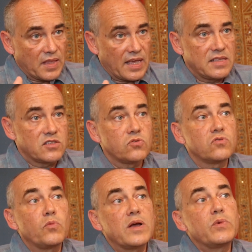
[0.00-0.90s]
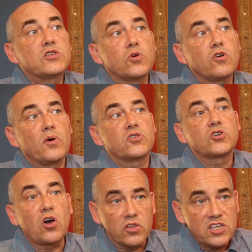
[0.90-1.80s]
And so when we talk
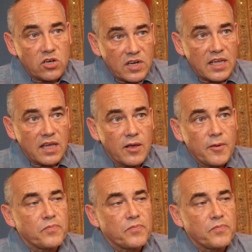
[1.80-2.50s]
about conditioning,